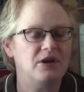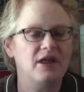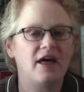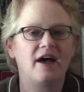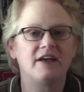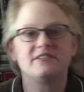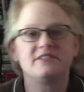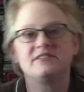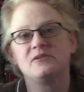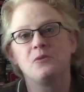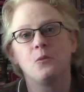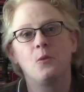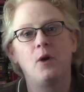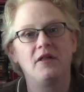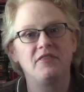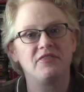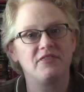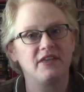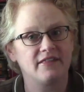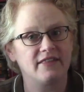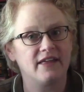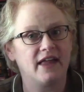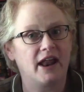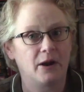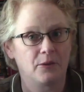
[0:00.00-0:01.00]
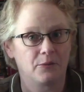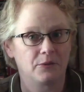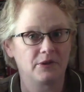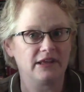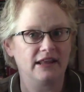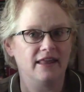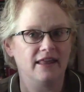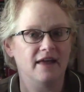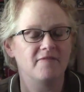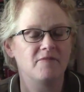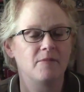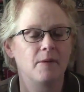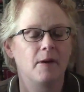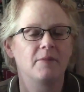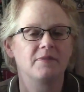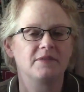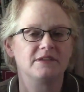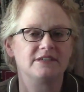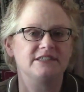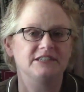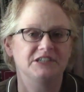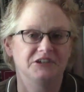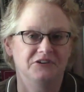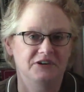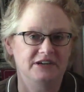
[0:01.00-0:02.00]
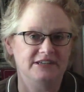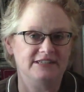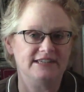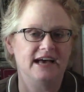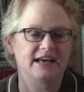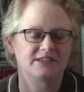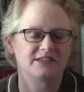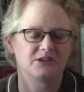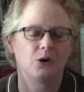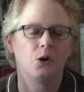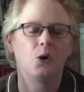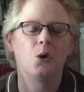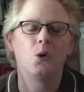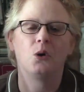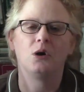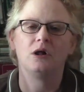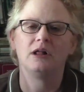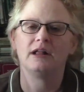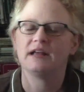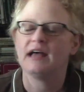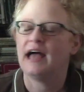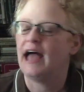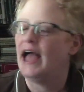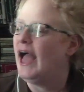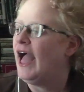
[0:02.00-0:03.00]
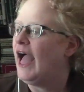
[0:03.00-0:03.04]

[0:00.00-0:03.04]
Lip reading: That's the one thing that I really love about this series as a whole.